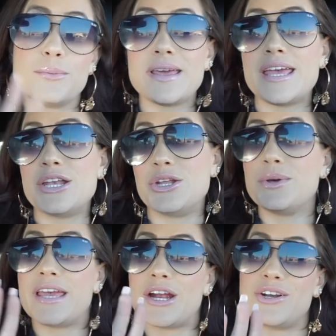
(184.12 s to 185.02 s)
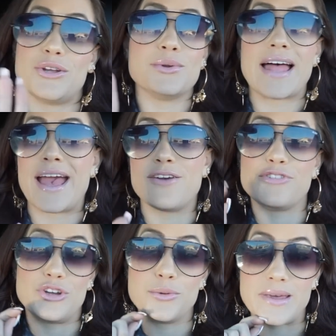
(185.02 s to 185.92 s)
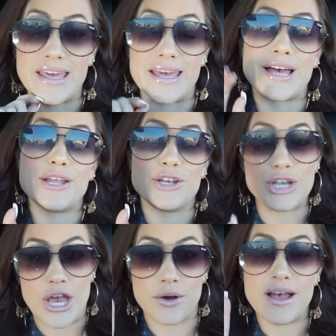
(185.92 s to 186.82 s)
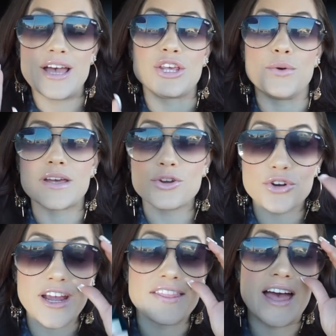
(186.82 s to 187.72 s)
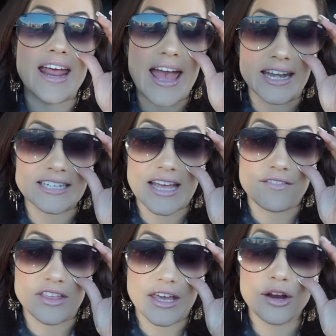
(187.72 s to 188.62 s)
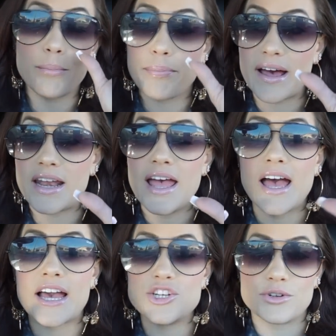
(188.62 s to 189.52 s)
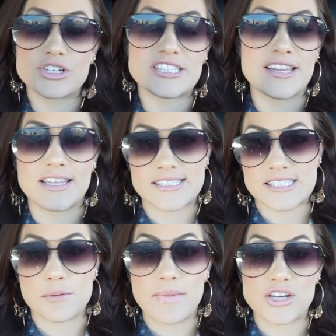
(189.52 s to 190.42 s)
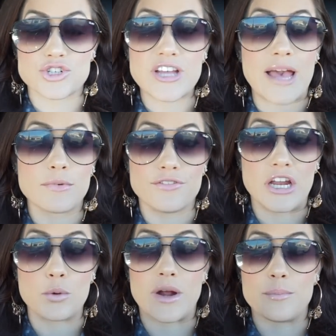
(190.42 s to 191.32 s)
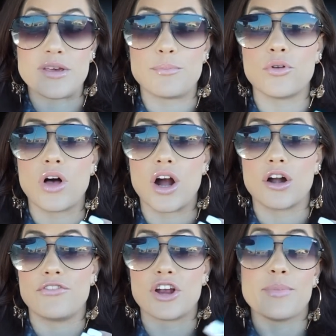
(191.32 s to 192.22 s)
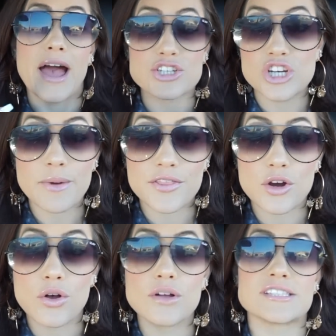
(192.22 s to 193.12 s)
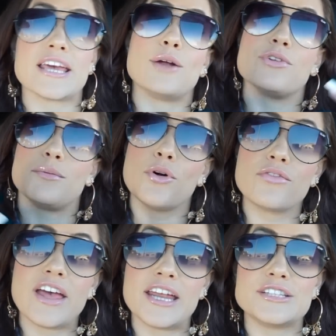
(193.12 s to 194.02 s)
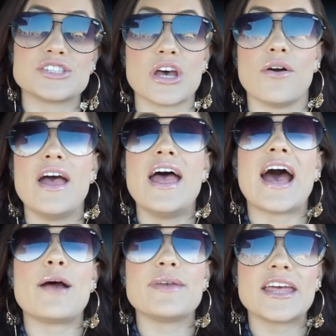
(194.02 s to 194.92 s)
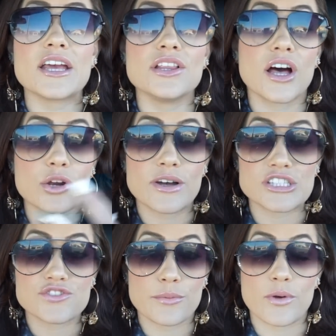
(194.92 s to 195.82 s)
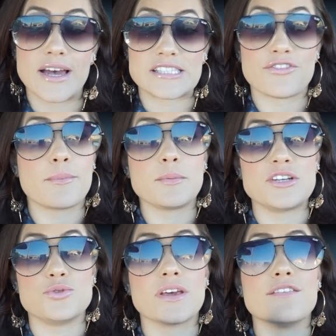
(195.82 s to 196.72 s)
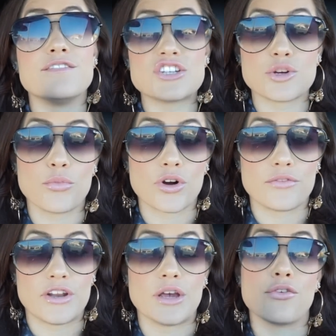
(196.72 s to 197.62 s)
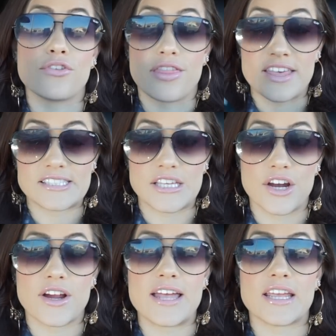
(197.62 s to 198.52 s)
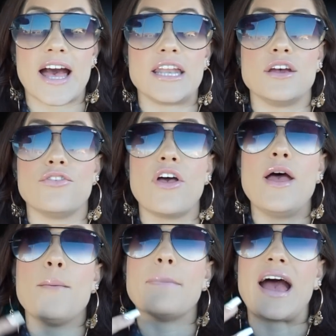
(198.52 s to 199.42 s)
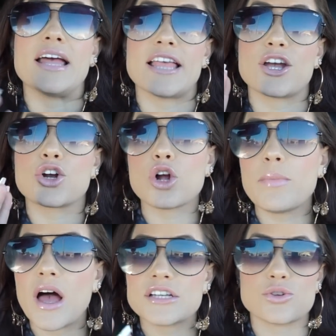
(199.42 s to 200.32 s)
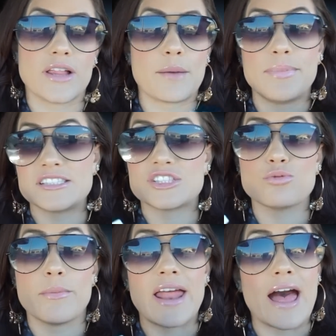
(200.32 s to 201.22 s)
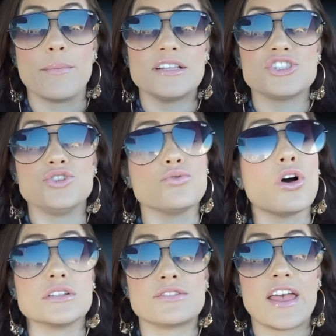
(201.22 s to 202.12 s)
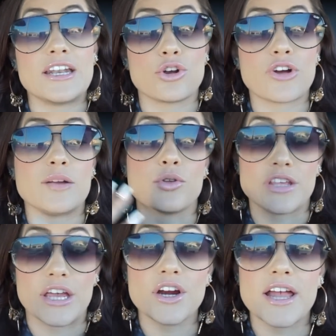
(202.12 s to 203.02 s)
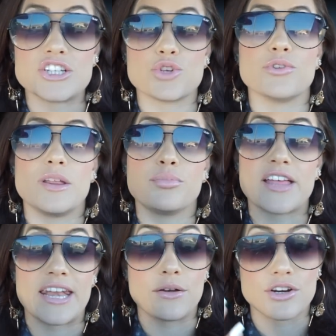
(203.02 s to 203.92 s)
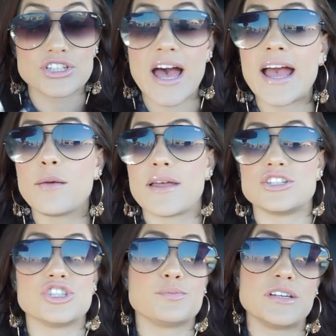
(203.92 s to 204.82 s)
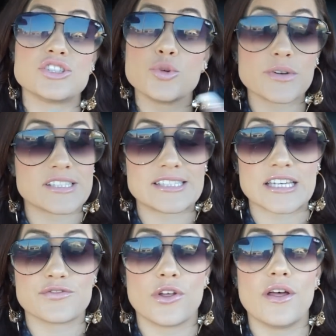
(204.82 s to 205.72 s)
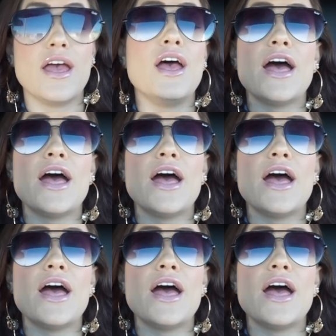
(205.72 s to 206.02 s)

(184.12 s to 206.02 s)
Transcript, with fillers: new me, new year, new life, new me. No, you can create that any day of the year, but I do understand that this is the major time of year where people are very passionate about their goals and they get really motivated. So I've been getting a lot of questions from you guys if I'm gonna be doing a vision board video for this year and kind of my like girl boss or like businesswoman habits to cultivate an incredible year and to really plan out your time and to just be super successful.